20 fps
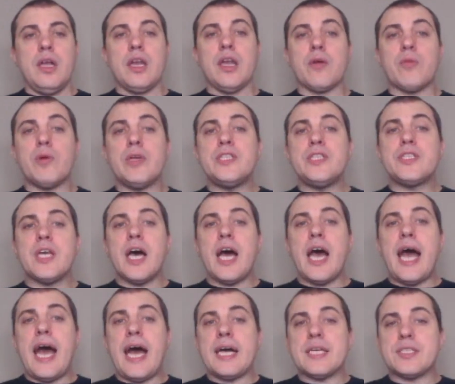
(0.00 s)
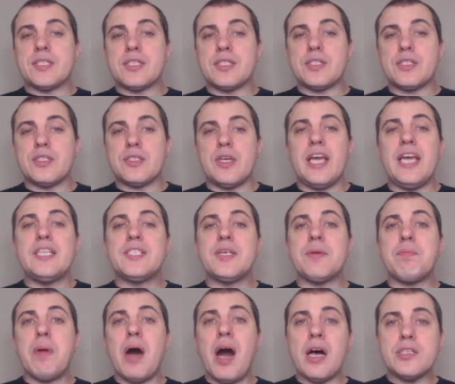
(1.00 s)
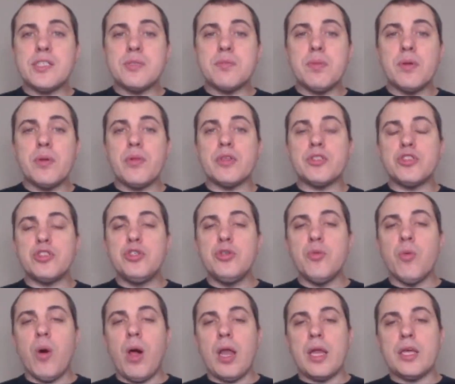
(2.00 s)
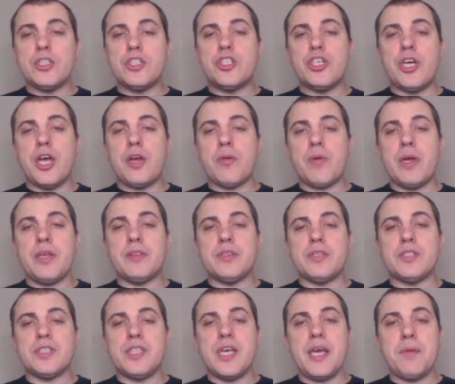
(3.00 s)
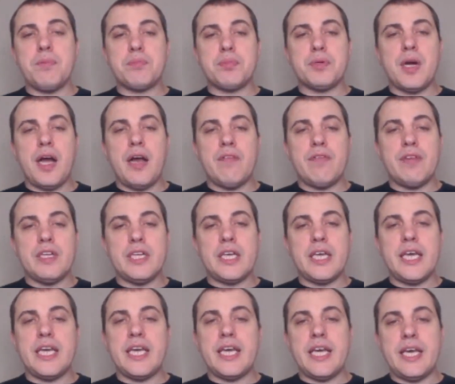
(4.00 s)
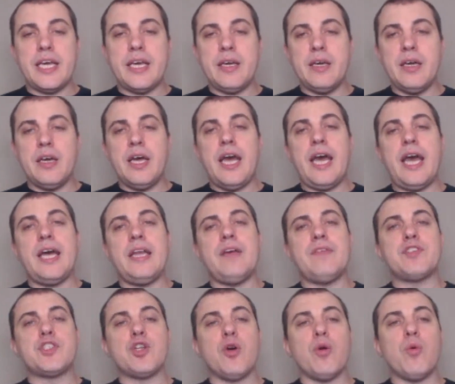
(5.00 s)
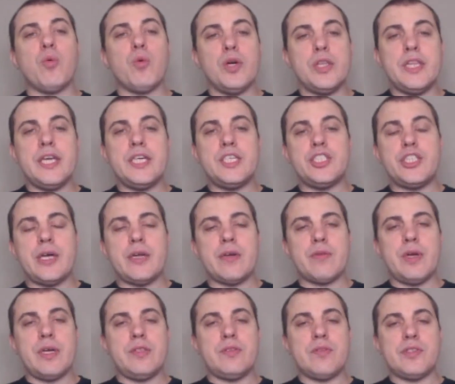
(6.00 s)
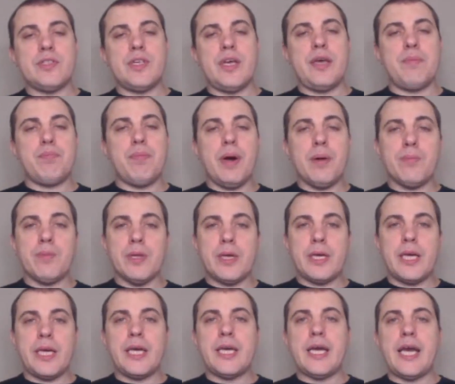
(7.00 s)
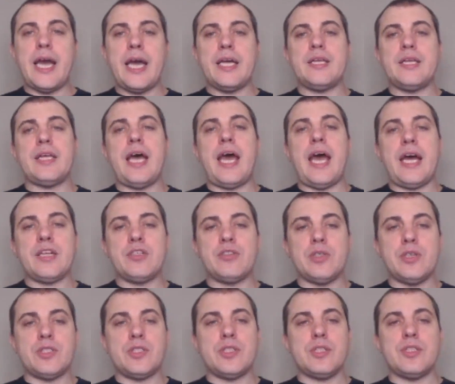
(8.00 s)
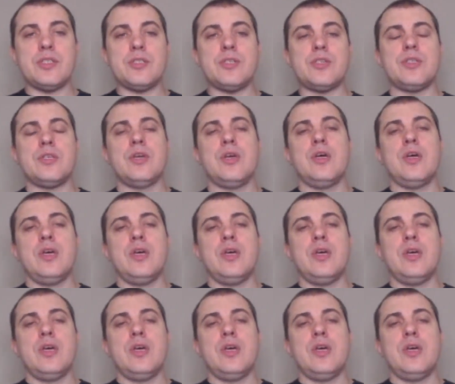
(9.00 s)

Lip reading: Larissa asks, is it possible that 2 wallets generate the same private key? And if so, would they generate the same public key and addresses?